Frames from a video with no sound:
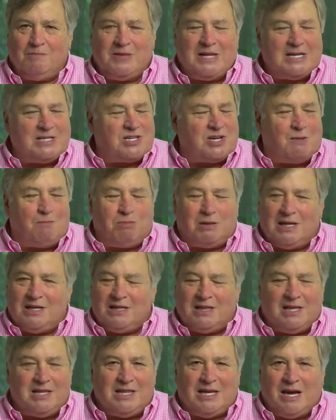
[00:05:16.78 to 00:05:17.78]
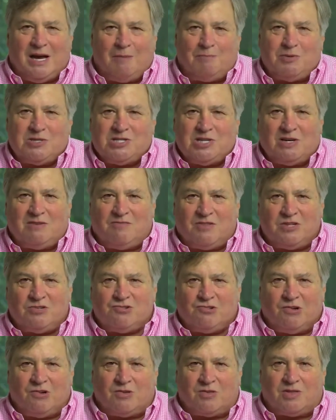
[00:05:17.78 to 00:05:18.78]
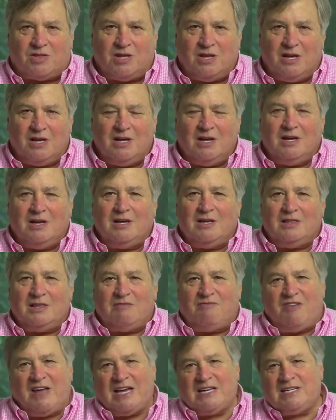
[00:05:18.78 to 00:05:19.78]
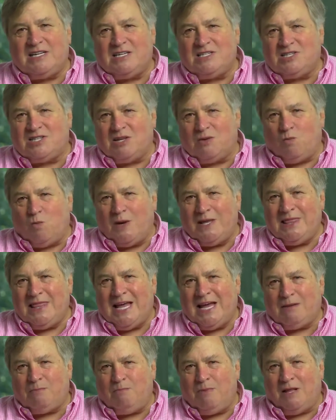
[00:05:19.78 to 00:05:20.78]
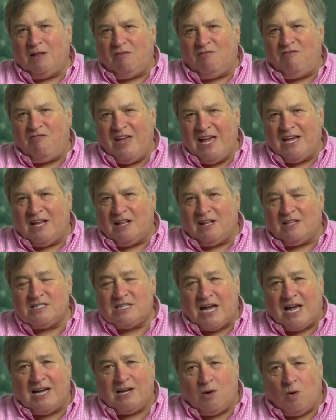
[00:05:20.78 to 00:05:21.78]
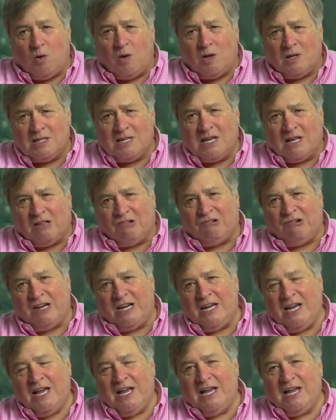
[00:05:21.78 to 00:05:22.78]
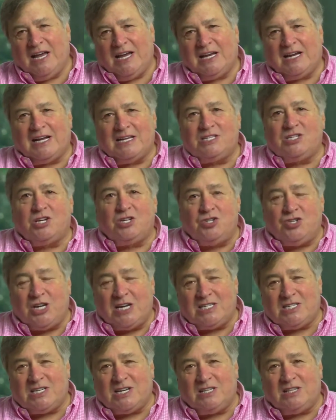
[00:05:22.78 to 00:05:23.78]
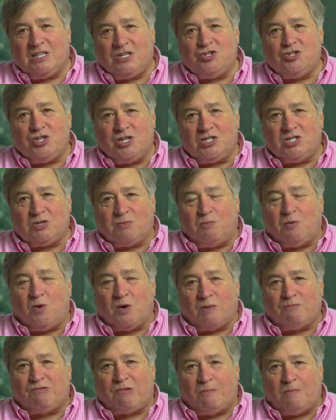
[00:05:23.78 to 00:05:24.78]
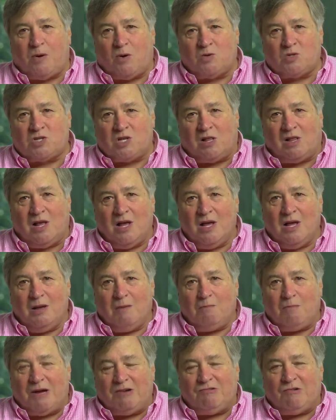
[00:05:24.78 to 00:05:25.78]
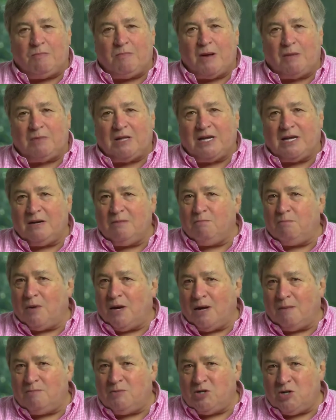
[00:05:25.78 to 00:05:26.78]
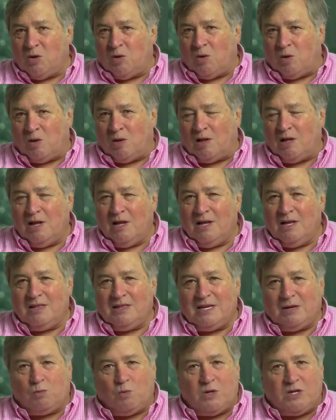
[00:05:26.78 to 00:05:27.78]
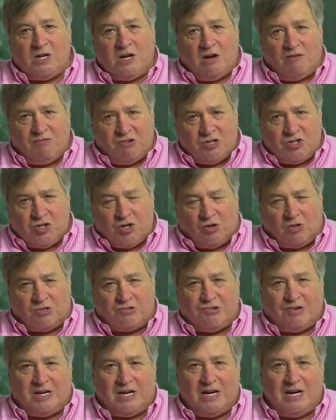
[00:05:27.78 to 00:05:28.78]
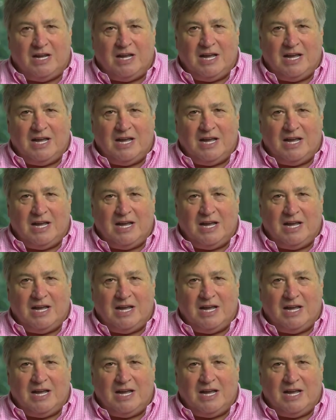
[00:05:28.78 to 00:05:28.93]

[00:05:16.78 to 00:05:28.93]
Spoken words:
That's completely the opposite of the truth. The fact is that when that bill failed, I called Hillary and I suggested that she support a proposal by Republican Bob Dole that would cover children.